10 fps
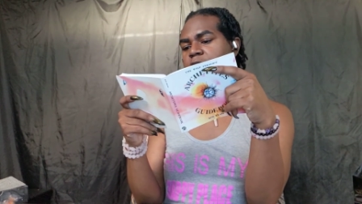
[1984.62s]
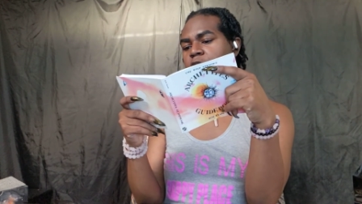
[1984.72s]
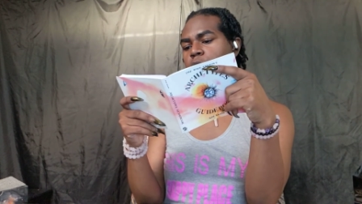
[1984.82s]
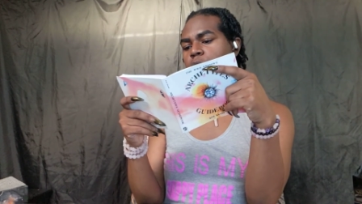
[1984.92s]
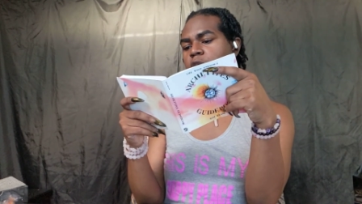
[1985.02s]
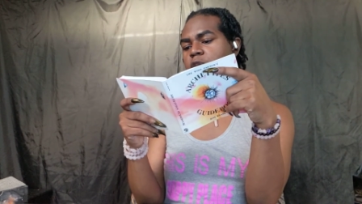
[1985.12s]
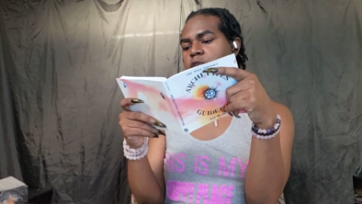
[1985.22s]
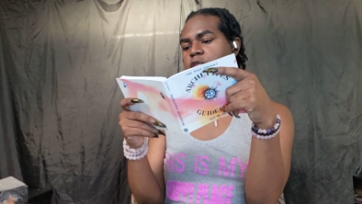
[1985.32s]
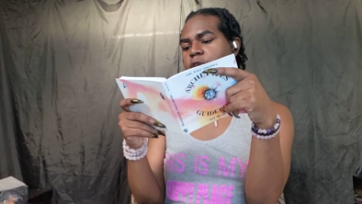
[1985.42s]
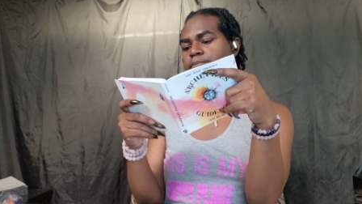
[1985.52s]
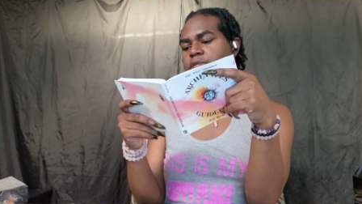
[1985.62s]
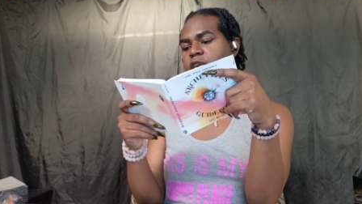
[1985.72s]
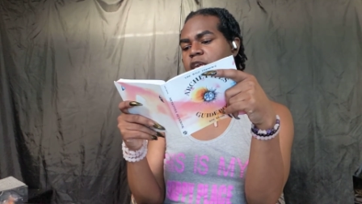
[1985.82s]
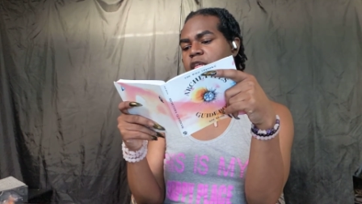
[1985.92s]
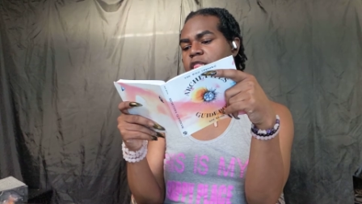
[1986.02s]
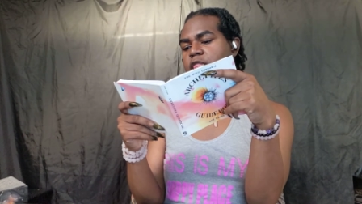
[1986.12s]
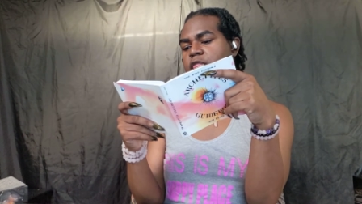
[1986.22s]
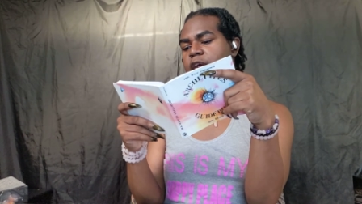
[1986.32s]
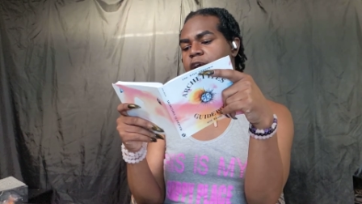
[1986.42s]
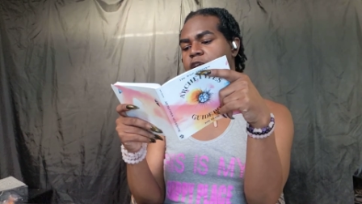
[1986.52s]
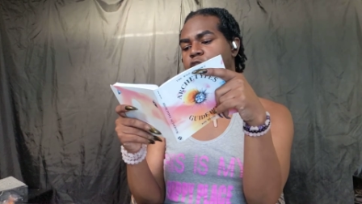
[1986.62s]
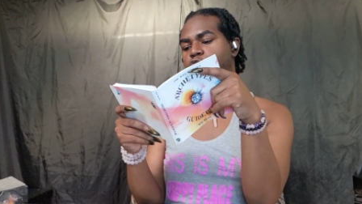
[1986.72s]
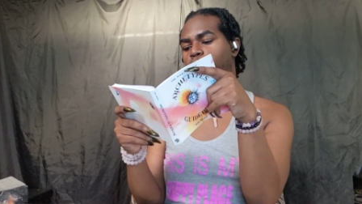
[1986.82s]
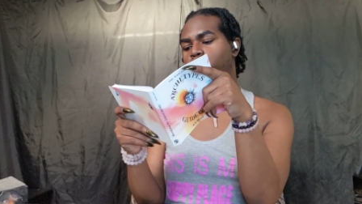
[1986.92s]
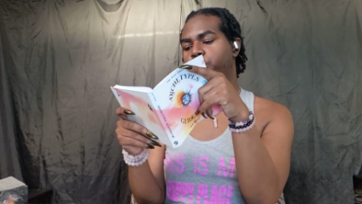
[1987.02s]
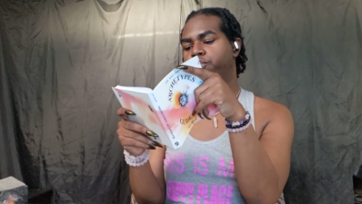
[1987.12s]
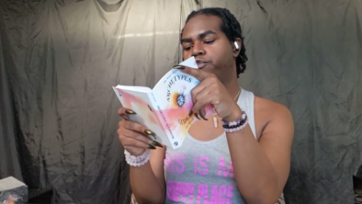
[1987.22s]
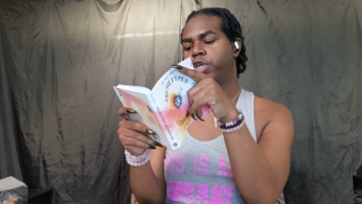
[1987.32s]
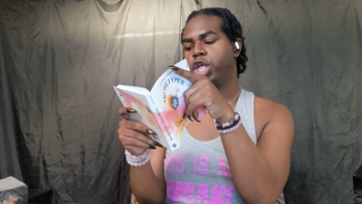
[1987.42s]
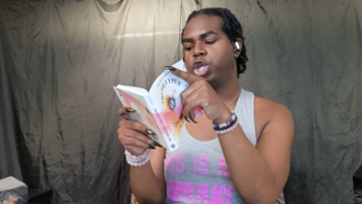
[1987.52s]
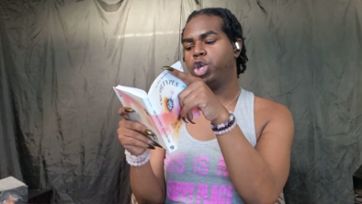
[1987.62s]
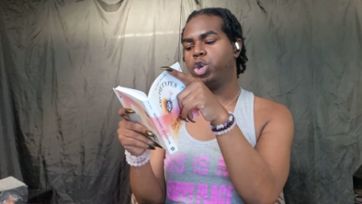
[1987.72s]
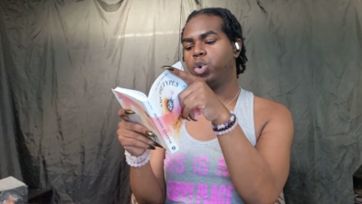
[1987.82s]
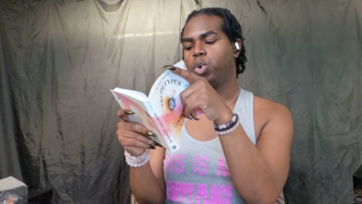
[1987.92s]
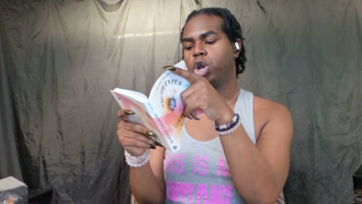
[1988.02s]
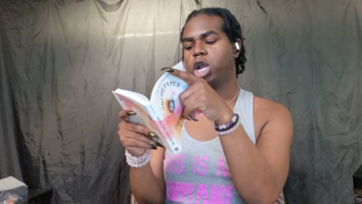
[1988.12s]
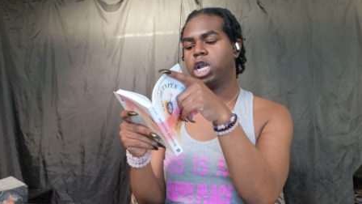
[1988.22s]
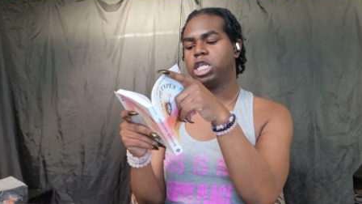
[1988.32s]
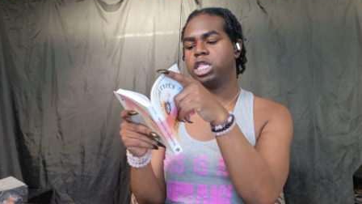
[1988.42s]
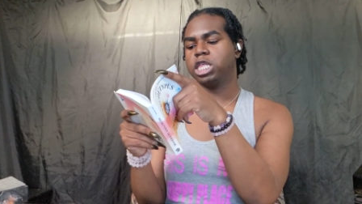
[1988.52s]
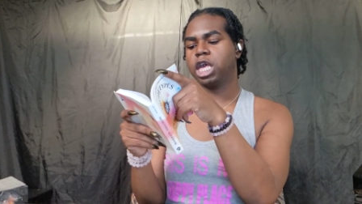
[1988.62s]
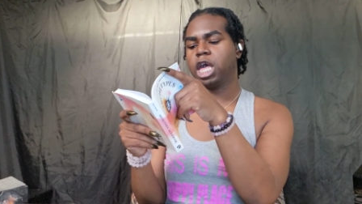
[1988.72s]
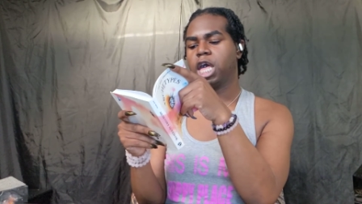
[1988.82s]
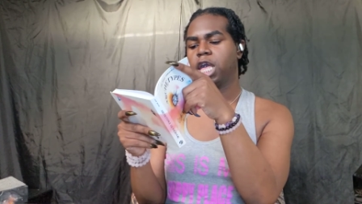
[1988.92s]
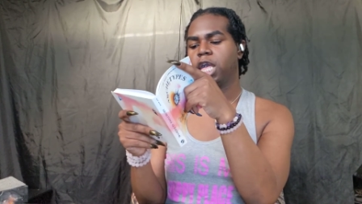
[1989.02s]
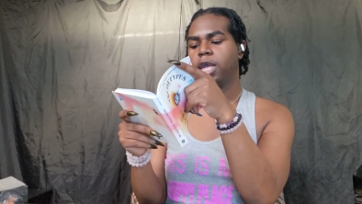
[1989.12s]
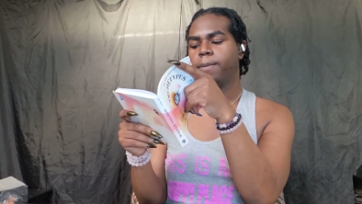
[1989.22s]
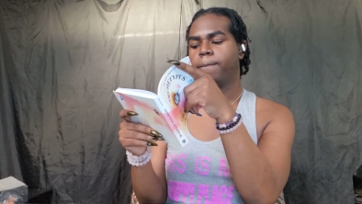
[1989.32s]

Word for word: down something that is worth your time?